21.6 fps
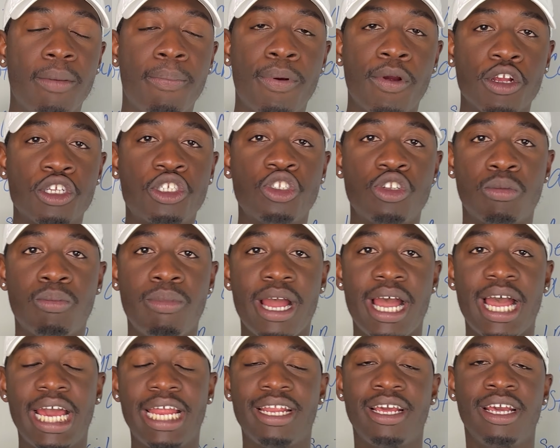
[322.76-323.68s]
personal
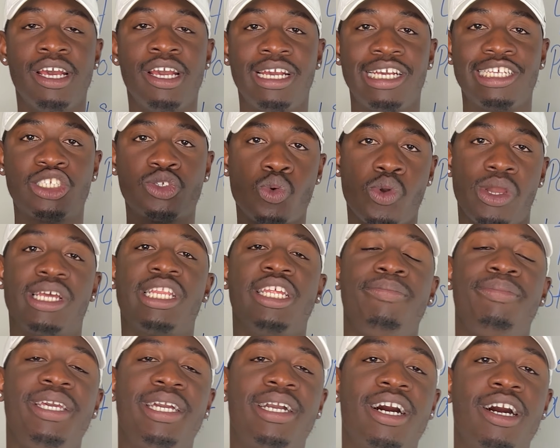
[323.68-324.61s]
brand is quickly
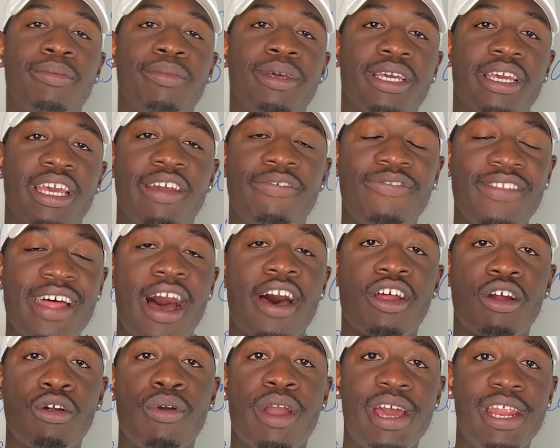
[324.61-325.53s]
becoming, if not
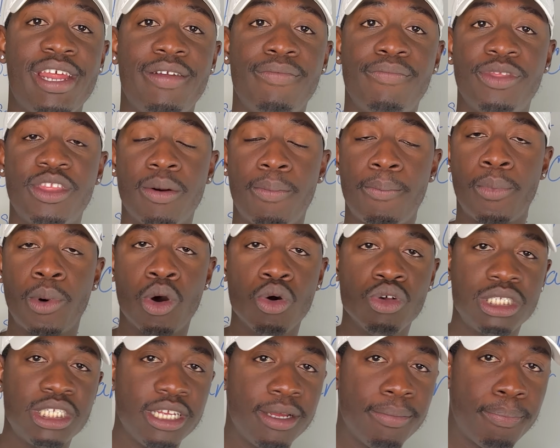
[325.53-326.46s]
already, the
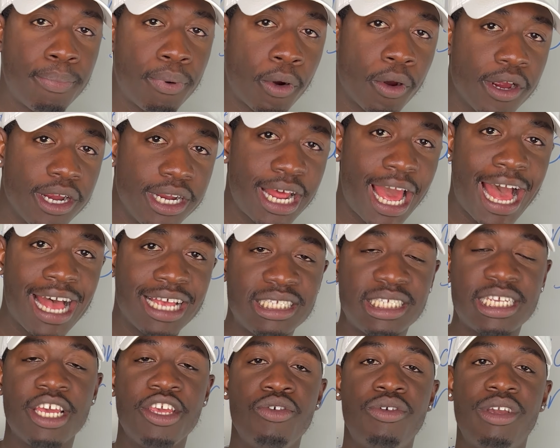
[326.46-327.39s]
most important
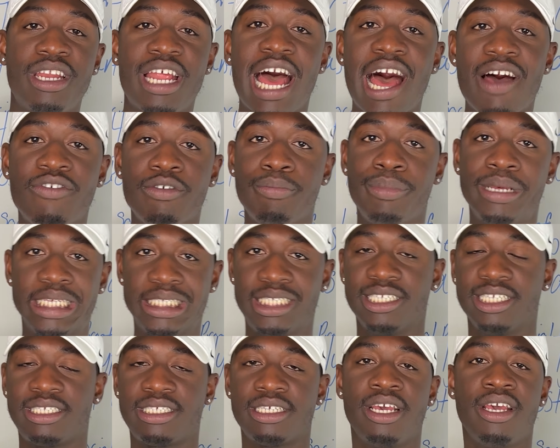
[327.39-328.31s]
asset you can have in
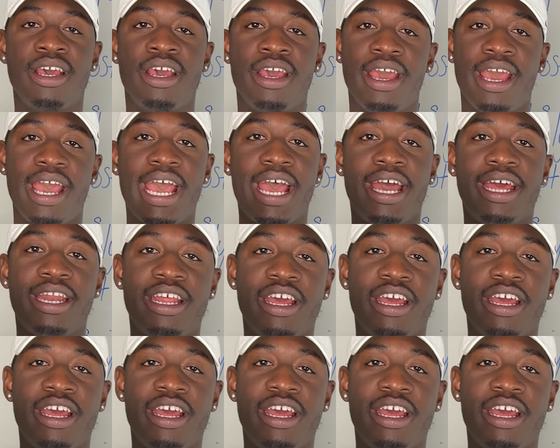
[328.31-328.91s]
business. And